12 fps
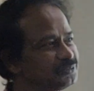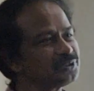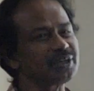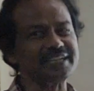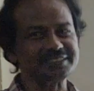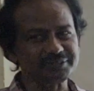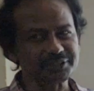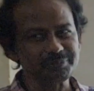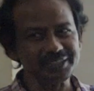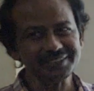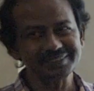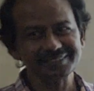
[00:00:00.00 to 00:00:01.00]
So answer
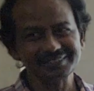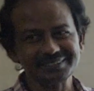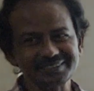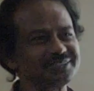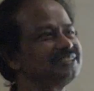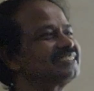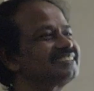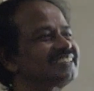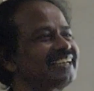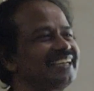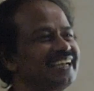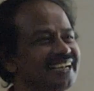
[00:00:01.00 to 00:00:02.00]
will be, you just
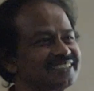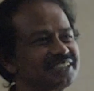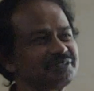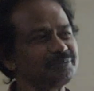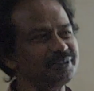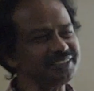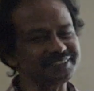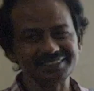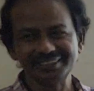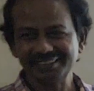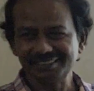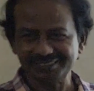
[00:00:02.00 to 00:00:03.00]
try, answer will be
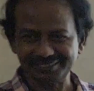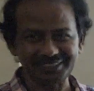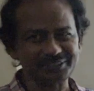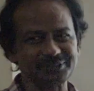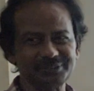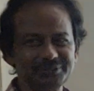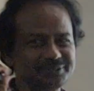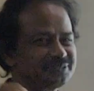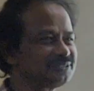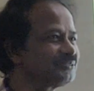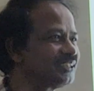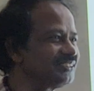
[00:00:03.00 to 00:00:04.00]
0.
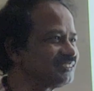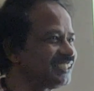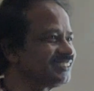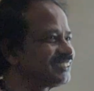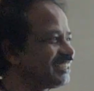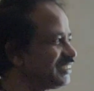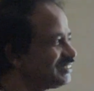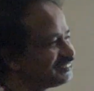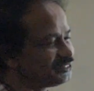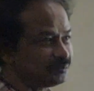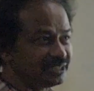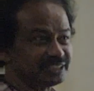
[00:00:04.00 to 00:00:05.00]
What you say is
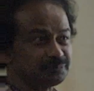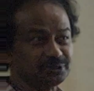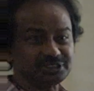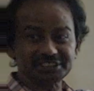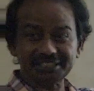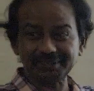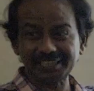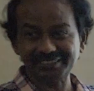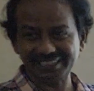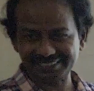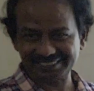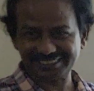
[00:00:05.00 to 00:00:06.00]
correct. So because position
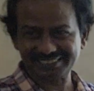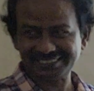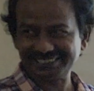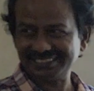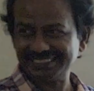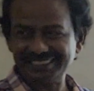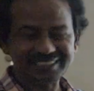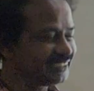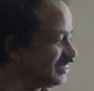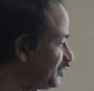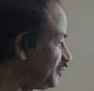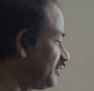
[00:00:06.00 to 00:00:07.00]
value exists,
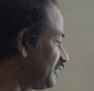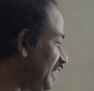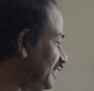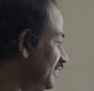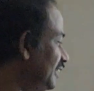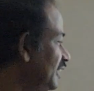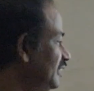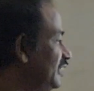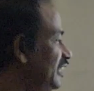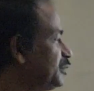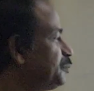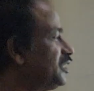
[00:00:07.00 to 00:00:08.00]
so it try.
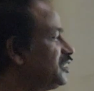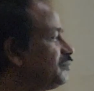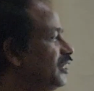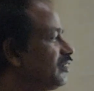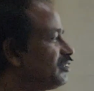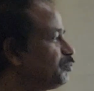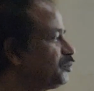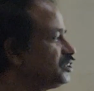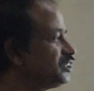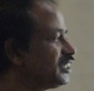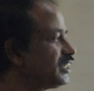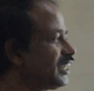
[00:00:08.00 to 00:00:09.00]
The expectation value of the
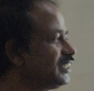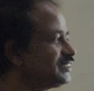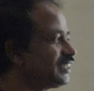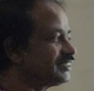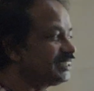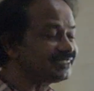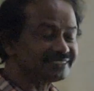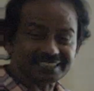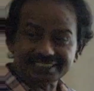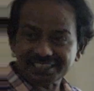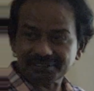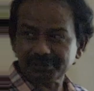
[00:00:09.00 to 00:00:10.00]
position lies at the
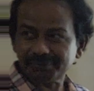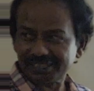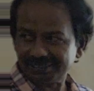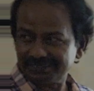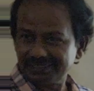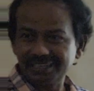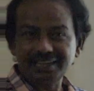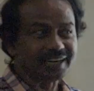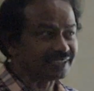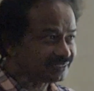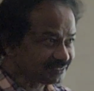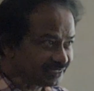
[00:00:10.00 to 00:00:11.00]
center of the well.
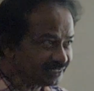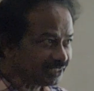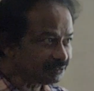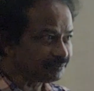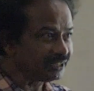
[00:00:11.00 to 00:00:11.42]
At the center of